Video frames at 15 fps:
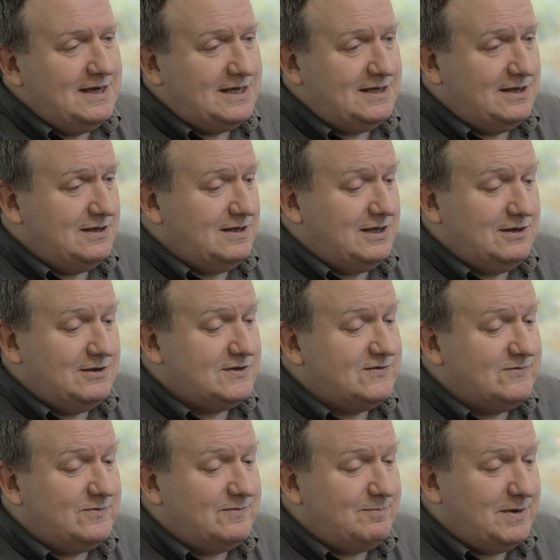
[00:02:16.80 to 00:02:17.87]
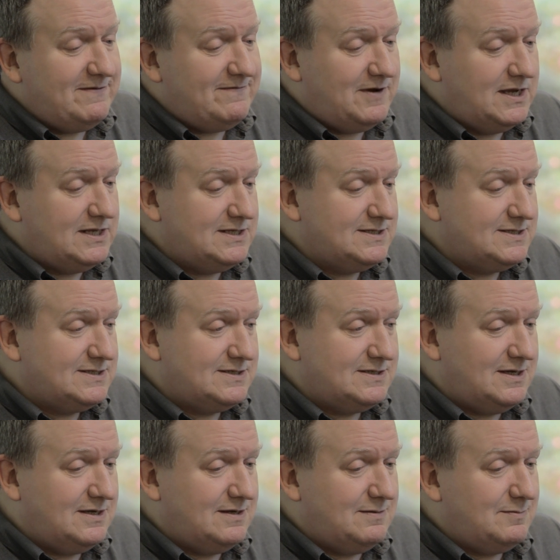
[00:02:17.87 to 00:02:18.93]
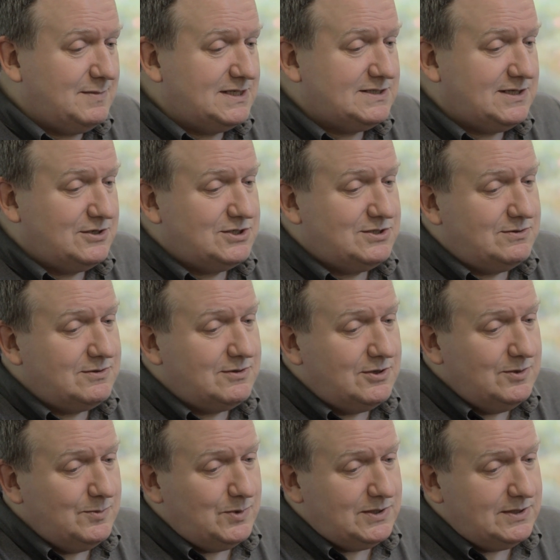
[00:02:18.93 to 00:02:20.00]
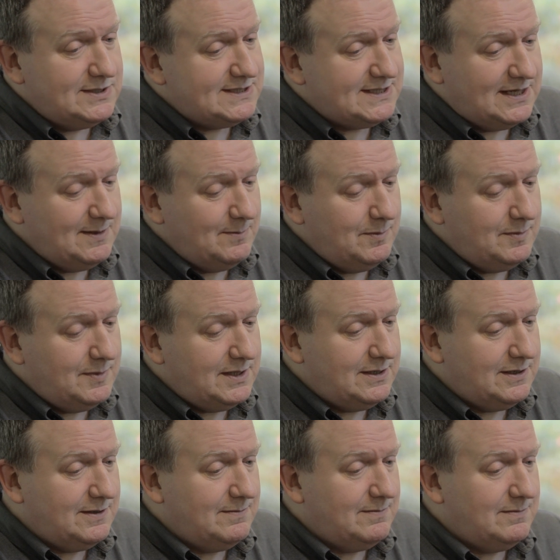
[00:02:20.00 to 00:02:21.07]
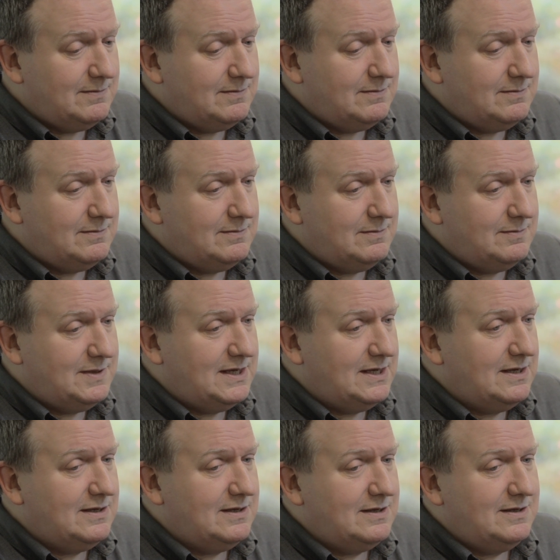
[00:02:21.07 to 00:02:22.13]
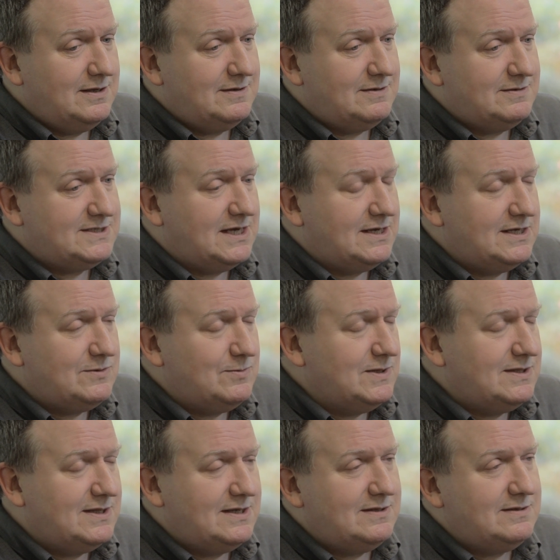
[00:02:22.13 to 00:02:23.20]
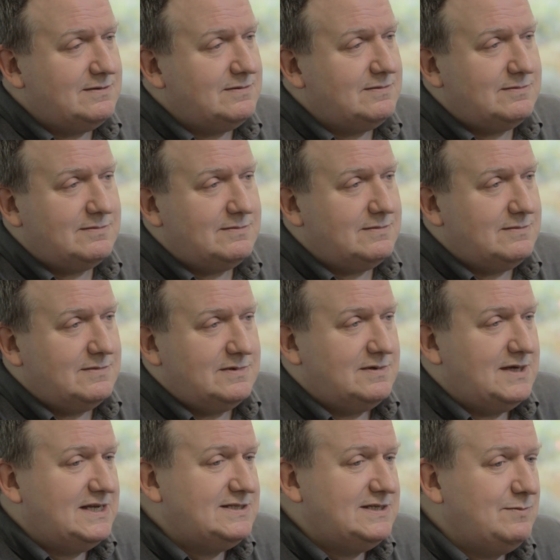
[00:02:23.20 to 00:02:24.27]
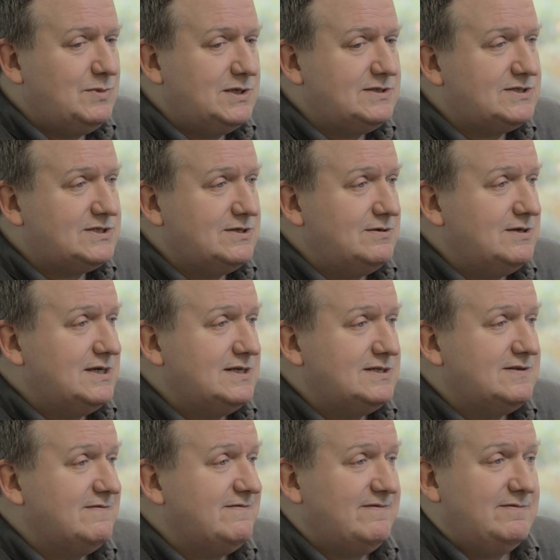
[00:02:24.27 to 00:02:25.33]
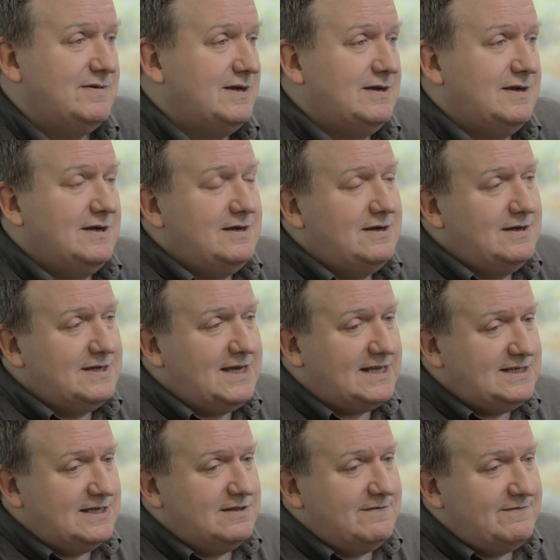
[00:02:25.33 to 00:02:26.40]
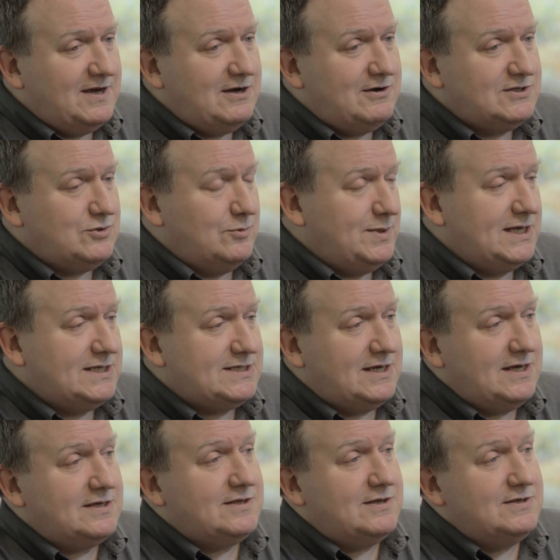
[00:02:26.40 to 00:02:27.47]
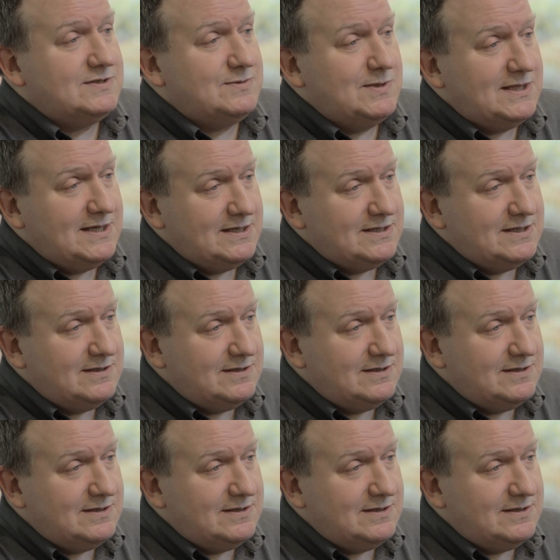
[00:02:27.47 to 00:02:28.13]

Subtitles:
and a lot of my friends, my social group at the time, they died within 18 months, 2 years of getting the virus or being diagnosed with it.